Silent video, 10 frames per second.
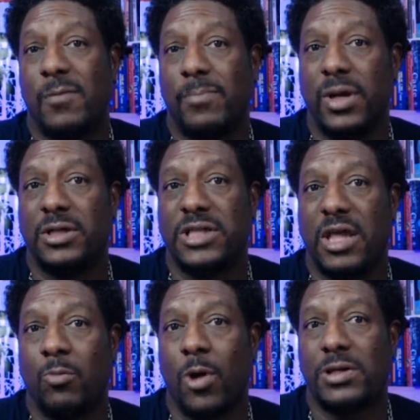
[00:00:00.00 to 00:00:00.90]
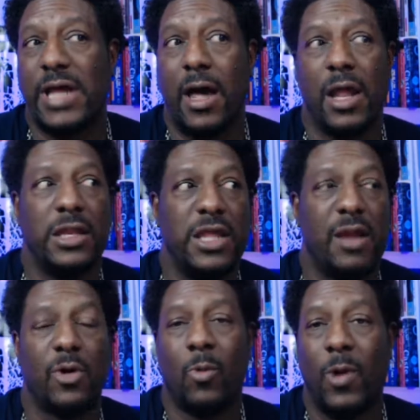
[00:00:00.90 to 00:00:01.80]
bugs to get worked out, and then
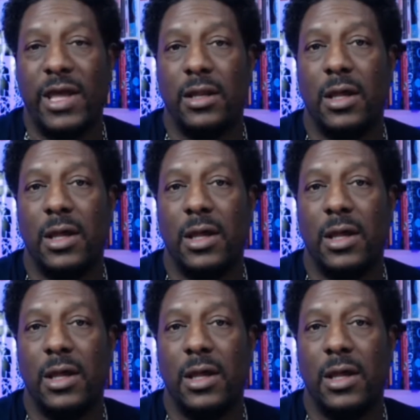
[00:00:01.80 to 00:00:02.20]
I'm gonna wait